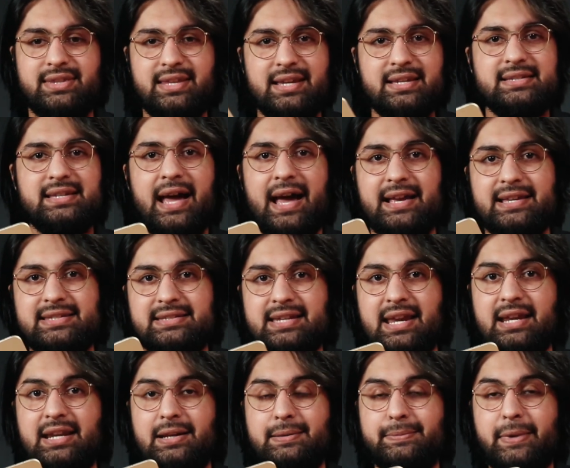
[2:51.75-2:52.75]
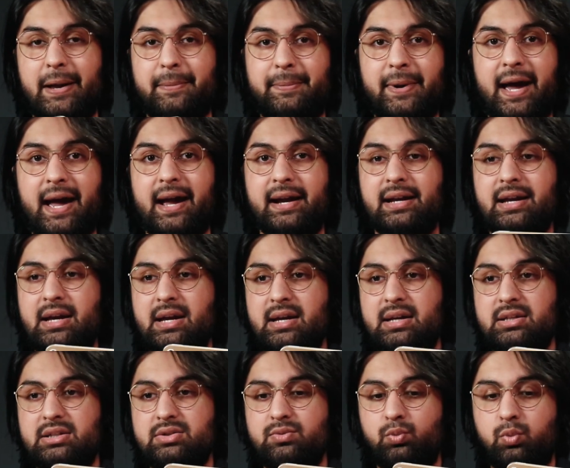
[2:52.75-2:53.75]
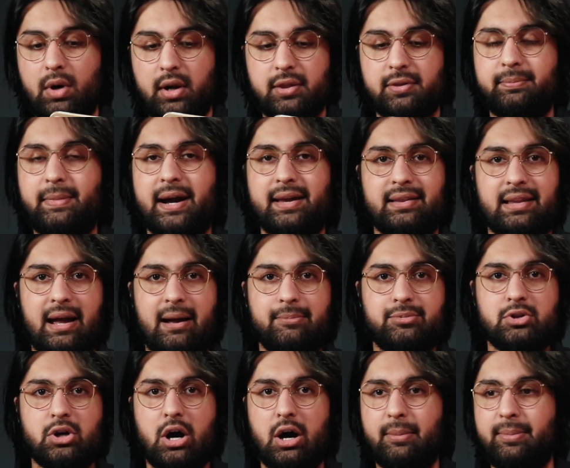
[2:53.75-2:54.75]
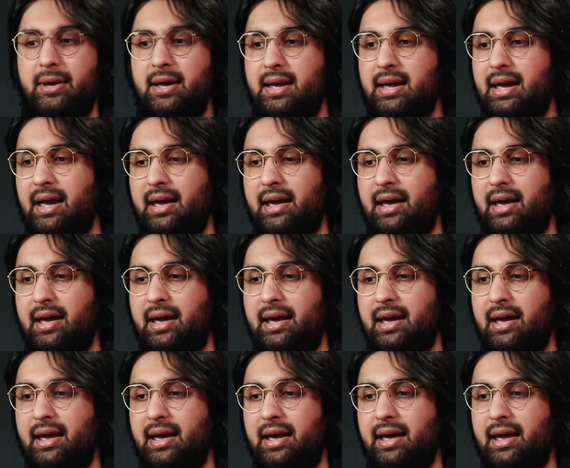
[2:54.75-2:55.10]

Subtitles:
This has stayed in my bag with my laptop,